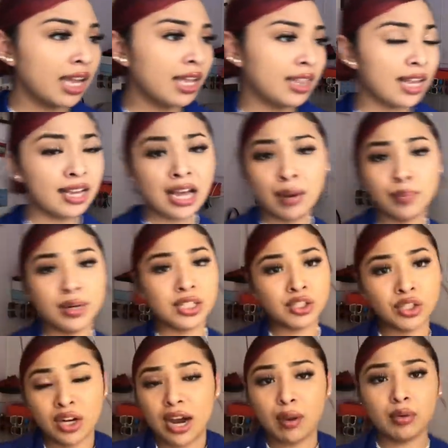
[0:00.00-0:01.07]
I'm pretty sure
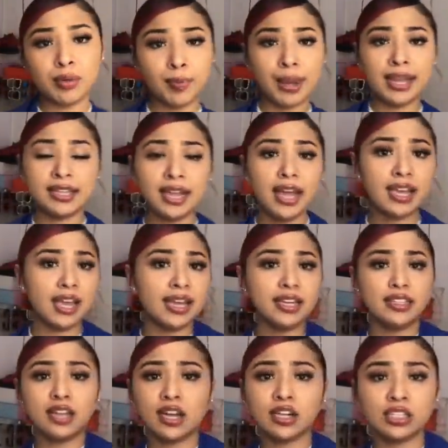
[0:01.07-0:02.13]
I would pay like
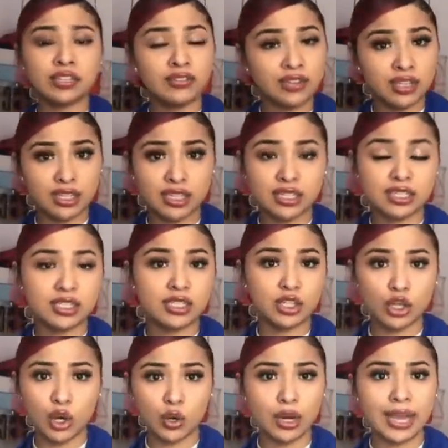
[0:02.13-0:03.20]
$80 for this, you
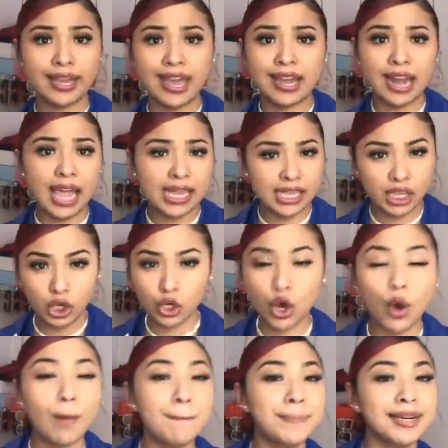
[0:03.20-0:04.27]
know, like at Nike, you
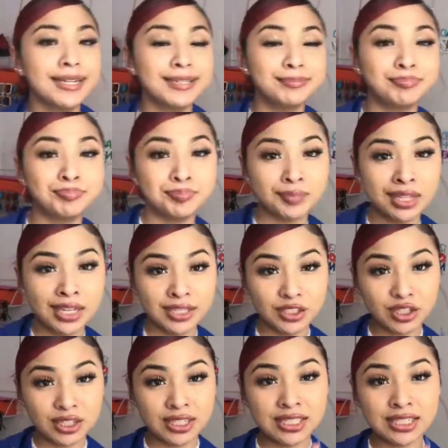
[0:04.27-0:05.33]
know. But
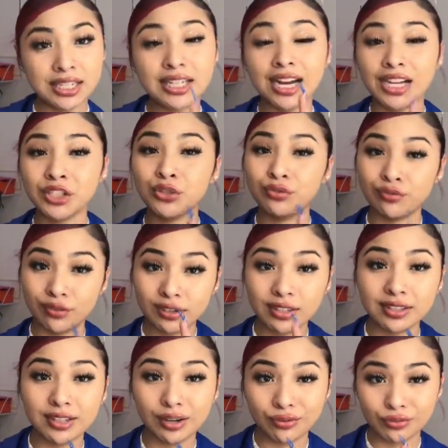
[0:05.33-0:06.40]
Jurllyshe got you for the low for